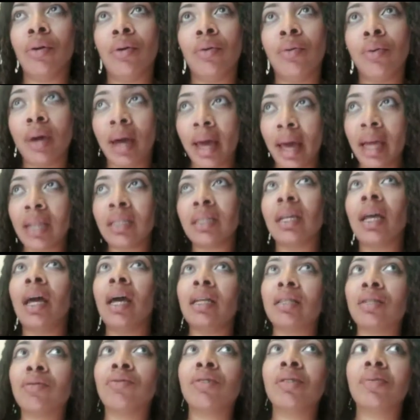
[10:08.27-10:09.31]
well, actually I
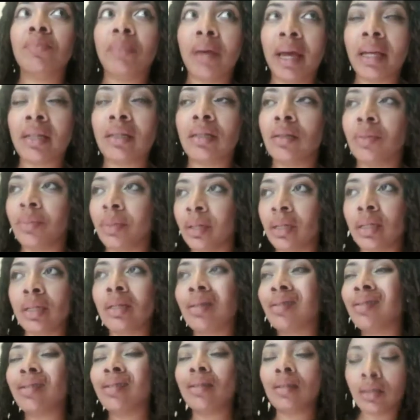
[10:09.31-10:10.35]
had to run back to the bus
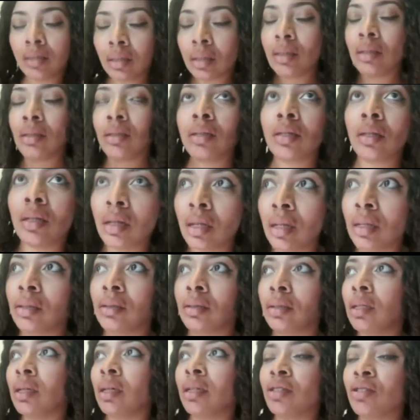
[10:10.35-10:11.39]

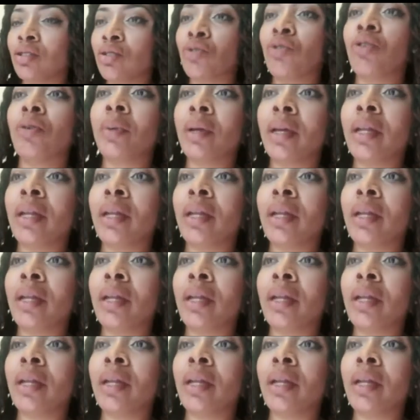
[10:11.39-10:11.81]
another story.